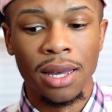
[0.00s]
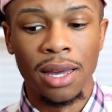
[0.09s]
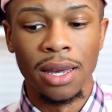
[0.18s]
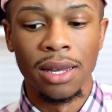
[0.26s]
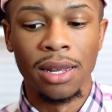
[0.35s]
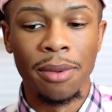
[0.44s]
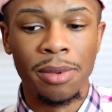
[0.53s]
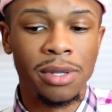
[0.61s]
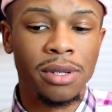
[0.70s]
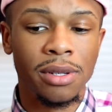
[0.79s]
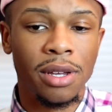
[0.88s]
And
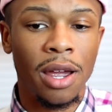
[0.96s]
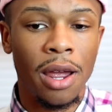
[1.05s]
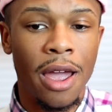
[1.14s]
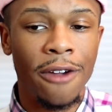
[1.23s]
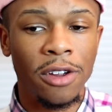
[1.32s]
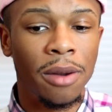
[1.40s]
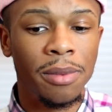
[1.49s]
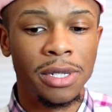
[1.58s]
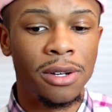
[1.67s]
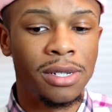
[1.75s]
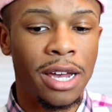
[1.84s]
every, every
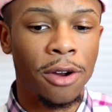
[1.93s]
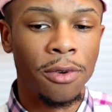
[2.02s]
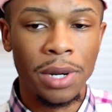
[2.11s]
episode is like a